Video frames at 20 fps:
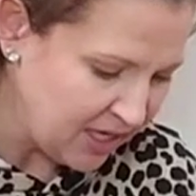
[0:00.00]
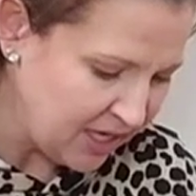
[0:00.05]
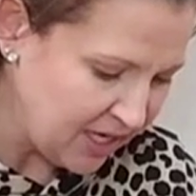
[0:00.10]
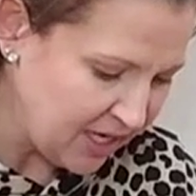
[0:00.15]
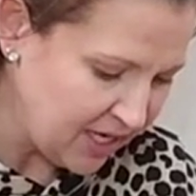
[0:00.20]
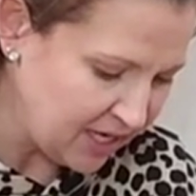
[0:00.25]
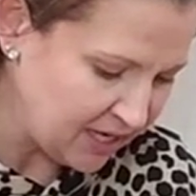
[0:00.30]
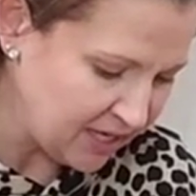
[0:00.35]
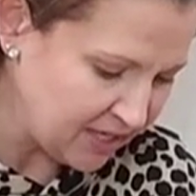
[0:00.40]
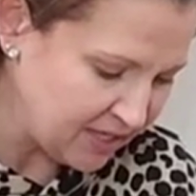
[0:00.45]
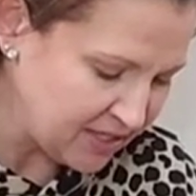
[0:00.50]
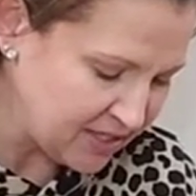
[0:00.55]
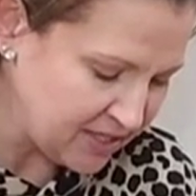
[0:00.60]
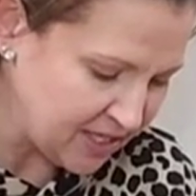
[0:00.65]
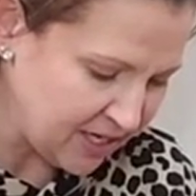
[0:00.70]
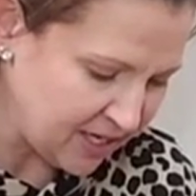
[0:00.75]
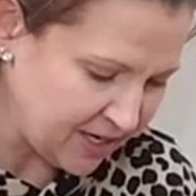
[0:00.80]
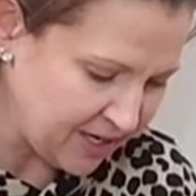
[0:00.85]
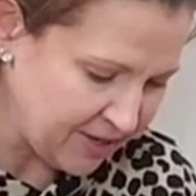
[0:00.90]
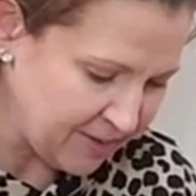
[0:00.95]
And
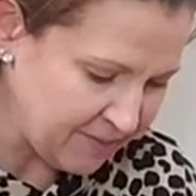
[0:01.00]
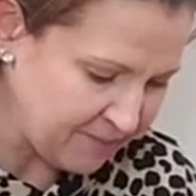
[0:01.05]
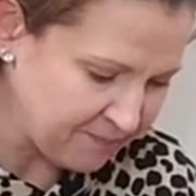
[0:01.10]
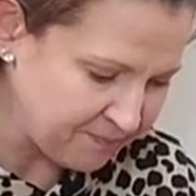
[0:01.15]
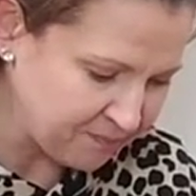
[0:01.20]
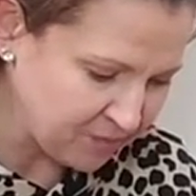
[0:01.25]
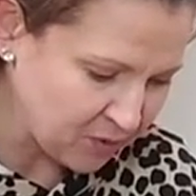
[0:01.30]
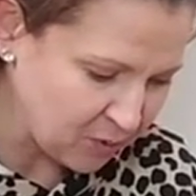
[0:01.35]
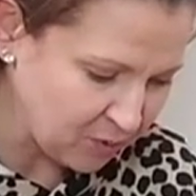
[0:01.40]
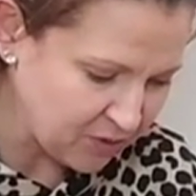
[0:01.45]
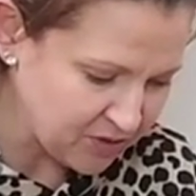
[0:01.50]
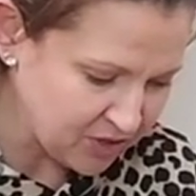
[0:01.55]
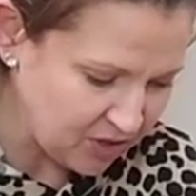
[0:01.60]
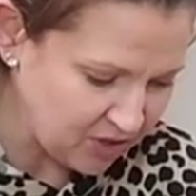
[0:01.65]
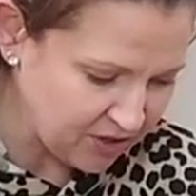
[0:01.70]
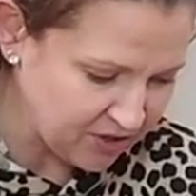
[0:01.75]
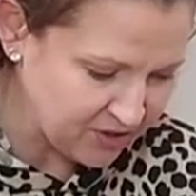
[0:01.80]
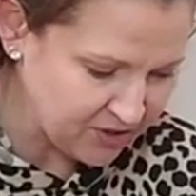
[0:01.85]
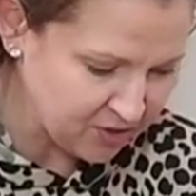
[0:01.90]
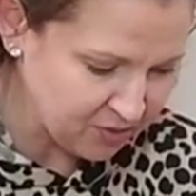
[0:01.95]
what's
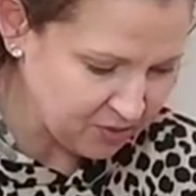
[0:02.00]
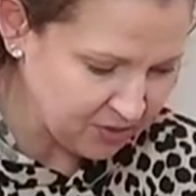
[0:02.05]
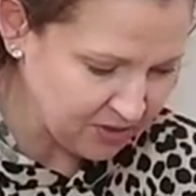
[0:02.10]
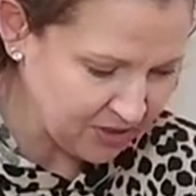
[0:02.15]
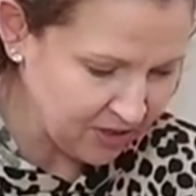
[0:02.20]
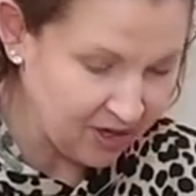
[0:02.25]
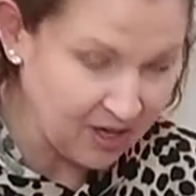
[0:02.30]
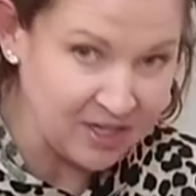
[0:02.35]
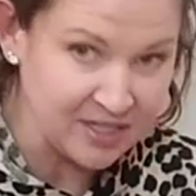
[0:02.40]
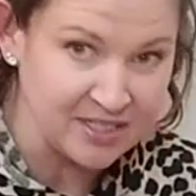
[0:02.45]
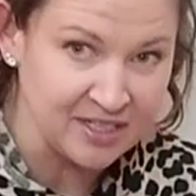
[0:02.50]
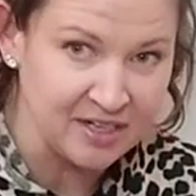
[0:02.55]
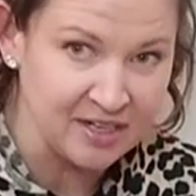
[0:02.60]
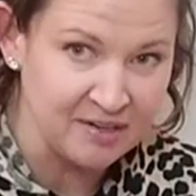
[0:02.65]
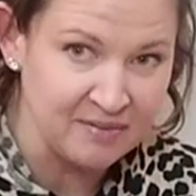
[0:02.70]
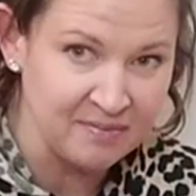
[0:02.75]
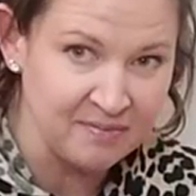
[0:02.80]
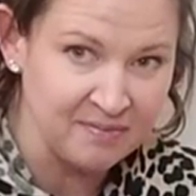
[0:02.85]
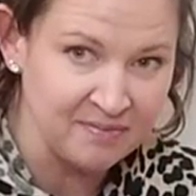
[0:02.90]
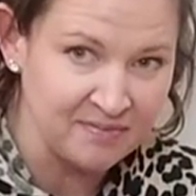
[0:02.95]
also really
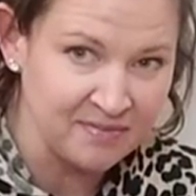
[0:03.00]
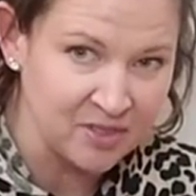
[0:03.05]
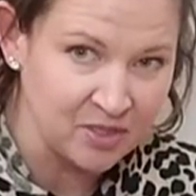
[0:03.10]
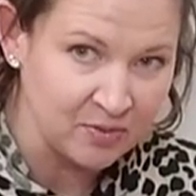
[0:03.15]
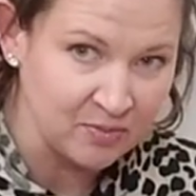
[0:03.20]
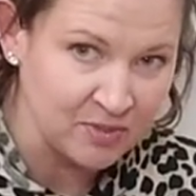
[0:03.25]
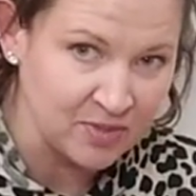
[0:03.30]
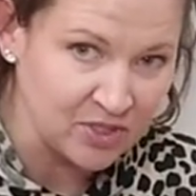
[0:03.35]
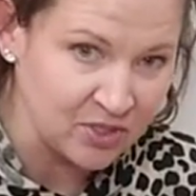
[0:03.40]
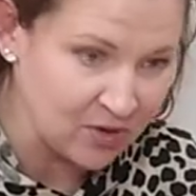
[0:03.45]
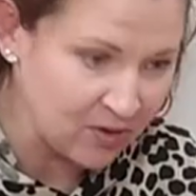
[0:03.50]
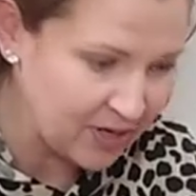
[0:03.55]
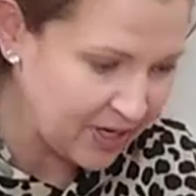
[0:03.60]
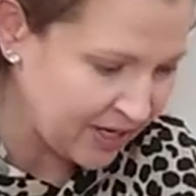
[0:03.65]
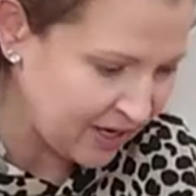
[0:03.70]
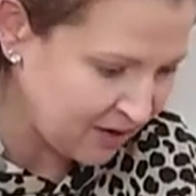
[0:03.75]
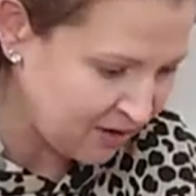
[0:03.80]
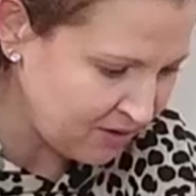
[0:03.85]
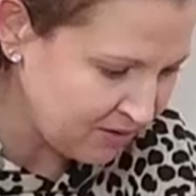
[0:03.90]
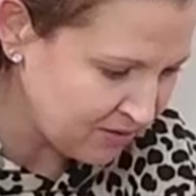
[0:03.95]
awesome, let me scoot
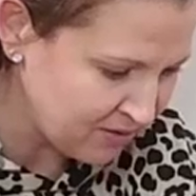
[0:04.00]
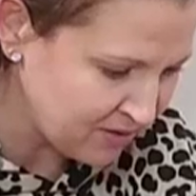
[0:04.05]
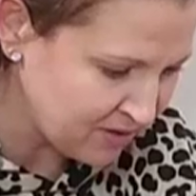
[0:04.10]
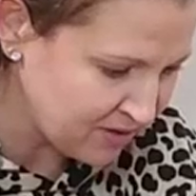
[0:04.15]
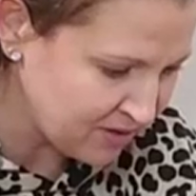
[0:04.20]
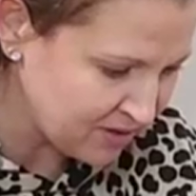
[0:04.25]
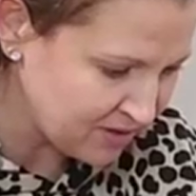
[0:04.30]
it out.